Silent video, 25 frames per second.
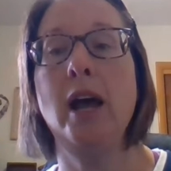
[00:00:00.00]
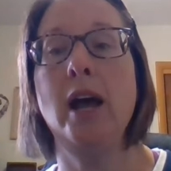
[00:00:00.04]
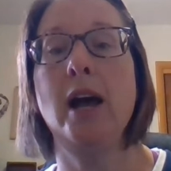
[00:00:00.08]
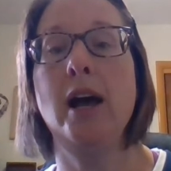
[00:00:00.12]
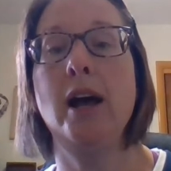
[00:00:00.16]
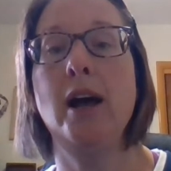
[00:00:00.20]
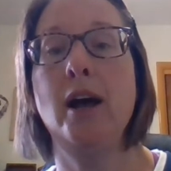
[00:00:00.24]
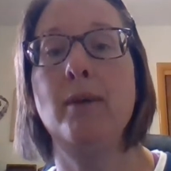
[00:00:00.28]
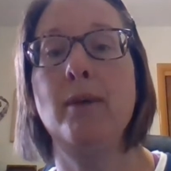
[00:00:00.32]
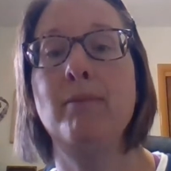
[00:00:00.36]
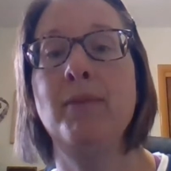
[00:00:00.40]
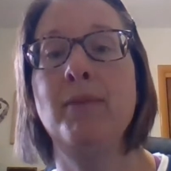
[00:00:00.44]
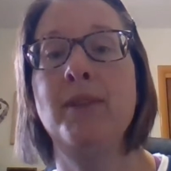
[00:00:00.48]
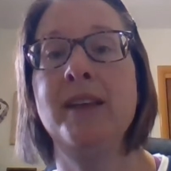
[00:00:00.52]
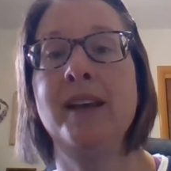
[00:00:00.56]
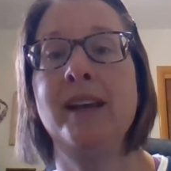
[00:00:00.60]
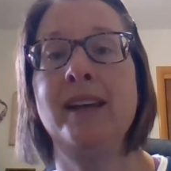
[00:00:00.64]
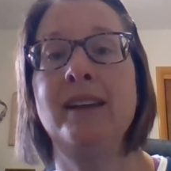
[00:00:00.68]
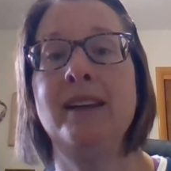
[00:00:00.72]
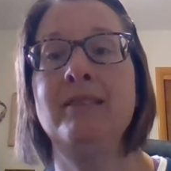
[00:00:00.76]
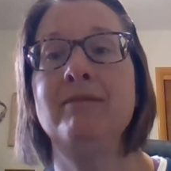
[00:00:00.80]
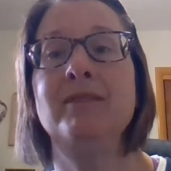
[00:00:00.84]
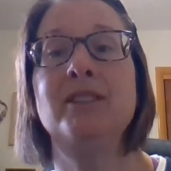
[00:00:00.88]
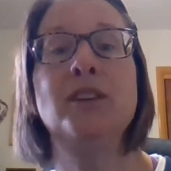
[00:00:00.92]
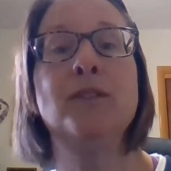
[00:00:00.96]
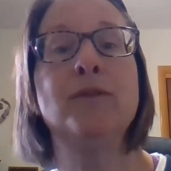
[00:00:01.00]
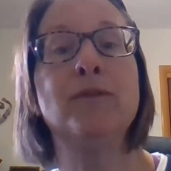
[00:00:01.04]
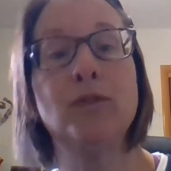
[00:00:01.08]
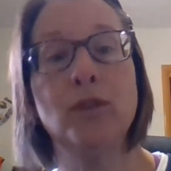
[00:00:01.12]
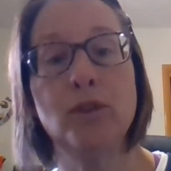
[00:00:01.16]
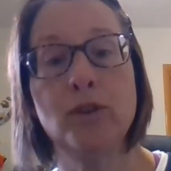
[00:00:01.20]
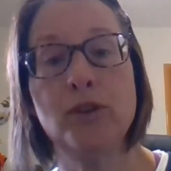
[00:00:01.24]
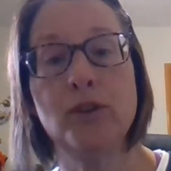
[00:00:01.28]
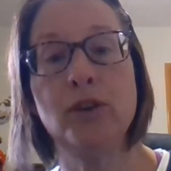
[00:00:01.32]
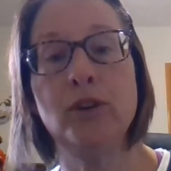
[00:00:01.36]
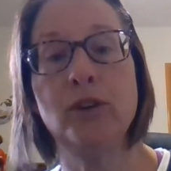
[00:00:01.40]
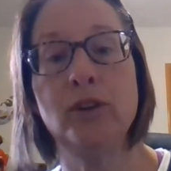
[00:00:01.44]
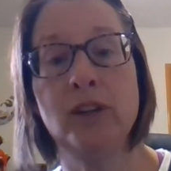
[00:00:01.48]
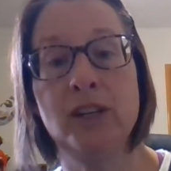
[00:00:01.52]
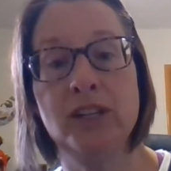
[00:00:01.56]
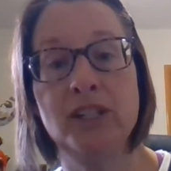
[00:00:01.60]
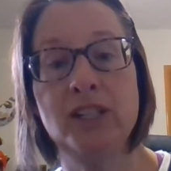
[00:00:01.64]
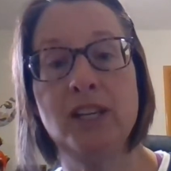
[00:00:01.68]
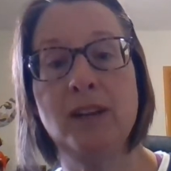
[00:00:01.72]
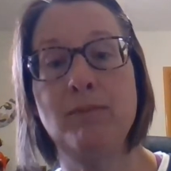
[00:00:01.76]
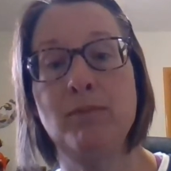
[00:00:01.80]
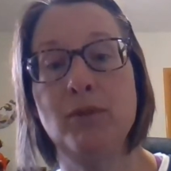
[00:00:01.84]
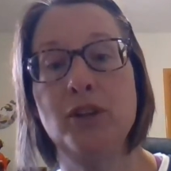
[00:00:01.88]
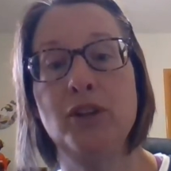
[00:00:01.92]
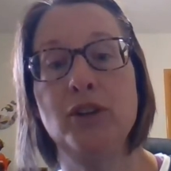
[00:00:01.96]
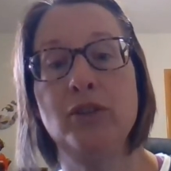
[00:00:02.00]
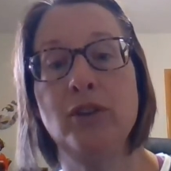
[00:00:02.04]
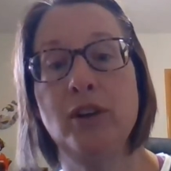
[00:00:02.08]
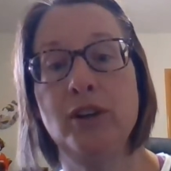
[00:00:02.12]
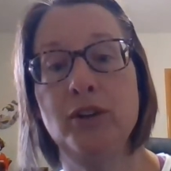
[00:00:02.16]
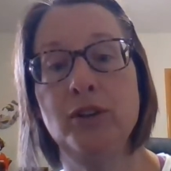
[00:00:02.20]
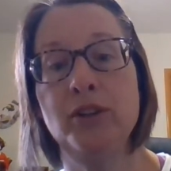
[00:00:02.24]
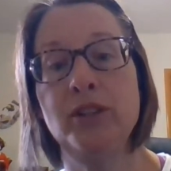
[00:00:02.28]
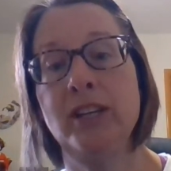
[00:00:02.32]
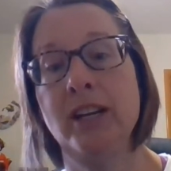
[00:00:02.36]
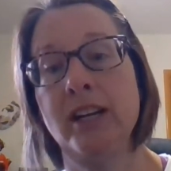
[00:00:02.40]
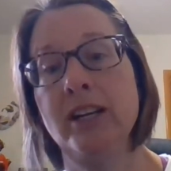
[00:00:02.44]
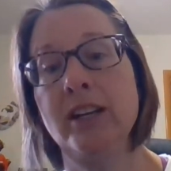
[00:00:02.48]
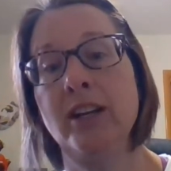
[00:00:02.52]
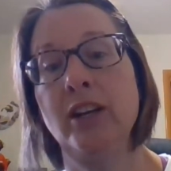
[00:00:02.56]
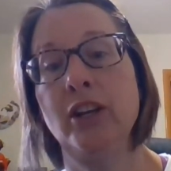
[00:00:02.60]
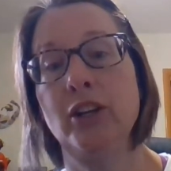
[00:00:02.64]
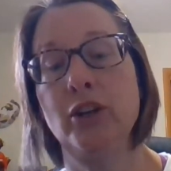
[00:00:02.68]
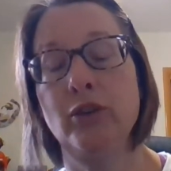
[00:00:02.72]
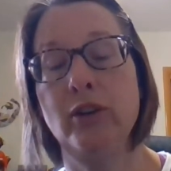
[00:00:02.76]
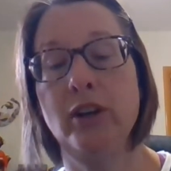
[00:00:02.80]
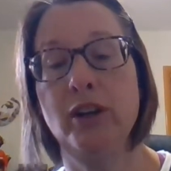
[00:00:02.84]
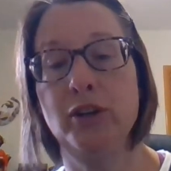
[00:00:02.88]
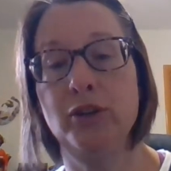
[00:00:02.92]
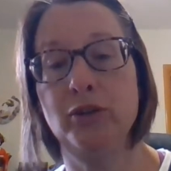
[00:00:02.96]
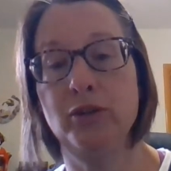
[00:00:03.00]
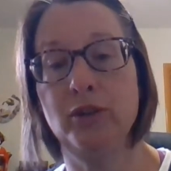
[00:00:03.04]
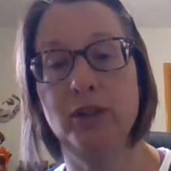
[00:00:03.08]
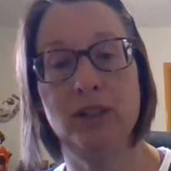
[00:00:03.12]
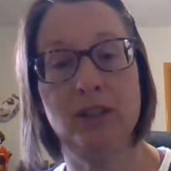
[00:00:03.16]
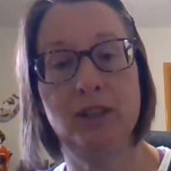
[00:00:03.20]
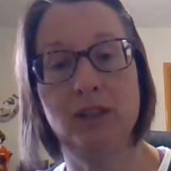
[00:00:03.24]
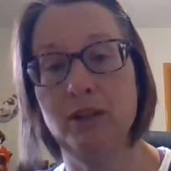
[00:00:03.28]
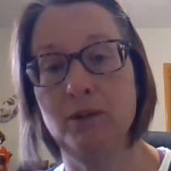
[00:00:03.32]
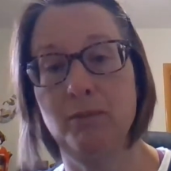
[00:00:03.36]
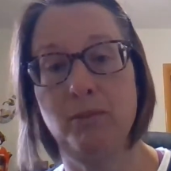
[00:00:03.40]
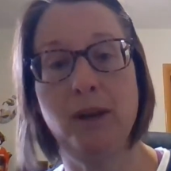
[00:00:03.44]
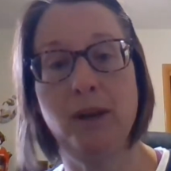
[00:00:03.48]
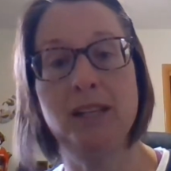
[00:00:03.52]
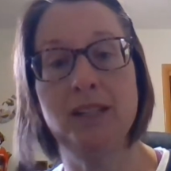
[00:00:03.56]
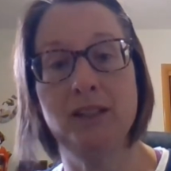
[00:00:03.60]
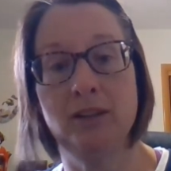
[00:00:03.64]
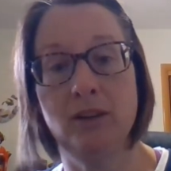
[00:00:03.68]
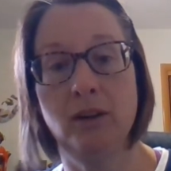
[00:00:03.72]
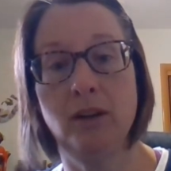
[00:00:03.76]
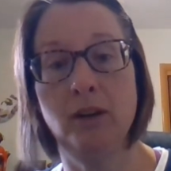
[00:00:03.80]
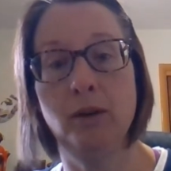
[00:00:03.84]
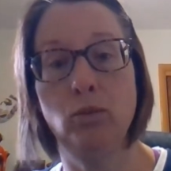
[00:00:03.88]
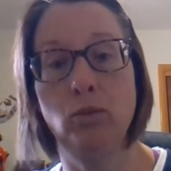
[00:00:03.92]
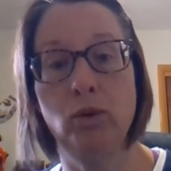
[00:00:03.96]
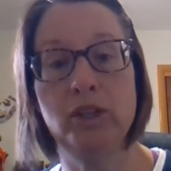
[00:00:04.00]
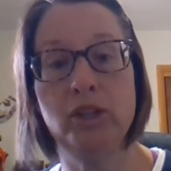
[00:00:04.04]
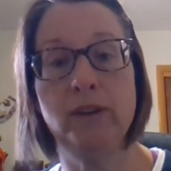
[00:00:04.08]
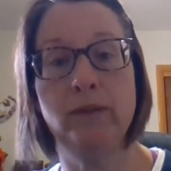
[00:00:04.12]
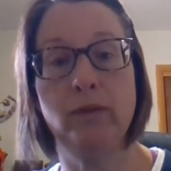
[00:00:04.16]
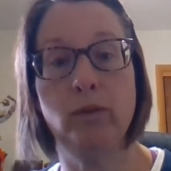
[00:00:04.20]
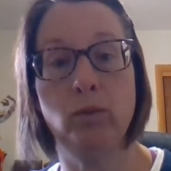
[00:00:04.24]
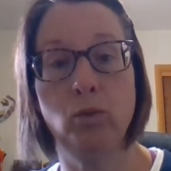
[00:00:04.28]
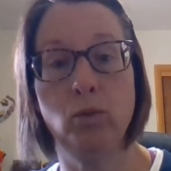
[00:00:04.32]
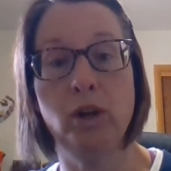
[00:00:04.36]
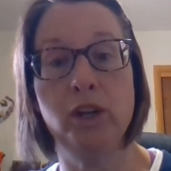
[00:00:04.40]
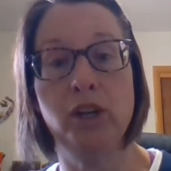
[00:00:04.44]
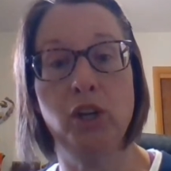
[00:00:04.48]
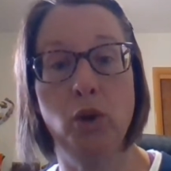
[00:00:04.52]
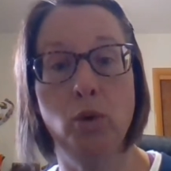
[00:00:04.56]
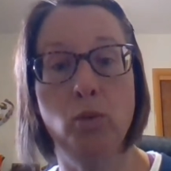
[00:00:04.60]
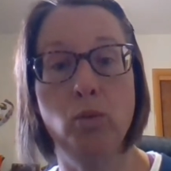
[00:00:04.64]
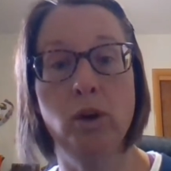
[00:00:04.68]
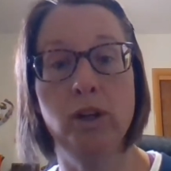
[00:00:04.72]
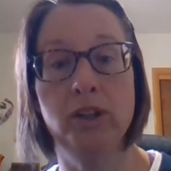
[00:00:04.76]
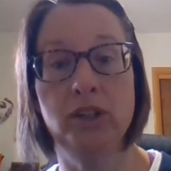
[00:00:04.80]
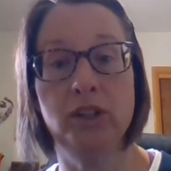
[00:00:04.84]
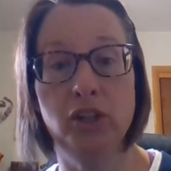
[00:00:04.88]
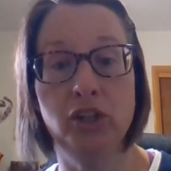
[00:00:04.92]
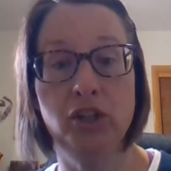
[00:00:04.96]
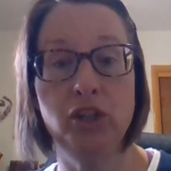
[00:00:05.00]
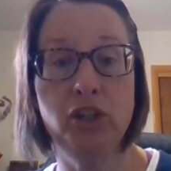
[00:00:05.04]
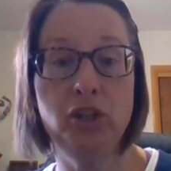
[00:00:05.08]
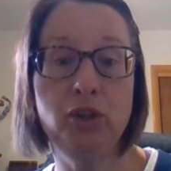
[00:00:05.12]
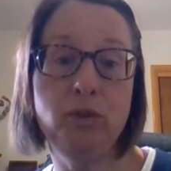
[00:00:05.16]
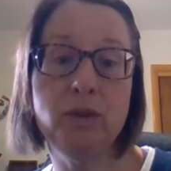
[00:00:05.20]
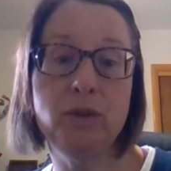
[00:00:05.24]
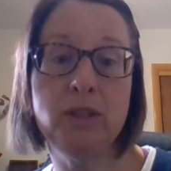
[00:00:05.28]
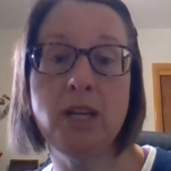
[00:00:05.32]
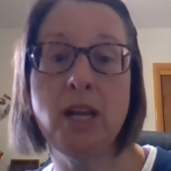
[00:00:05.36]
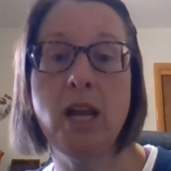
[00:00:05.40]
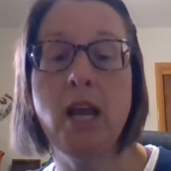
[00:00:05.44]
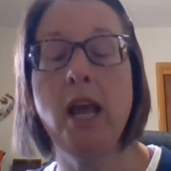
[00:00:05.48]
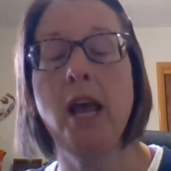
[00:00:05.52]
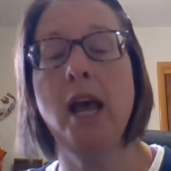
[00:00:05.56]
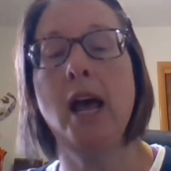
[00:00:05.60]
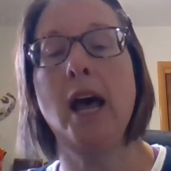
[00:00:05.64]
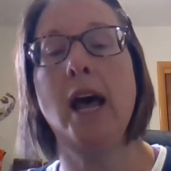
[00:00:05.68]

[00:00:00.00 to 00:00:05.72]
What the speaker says: that to further and deepen your understanding and your interests just based on whichever one you want to choose.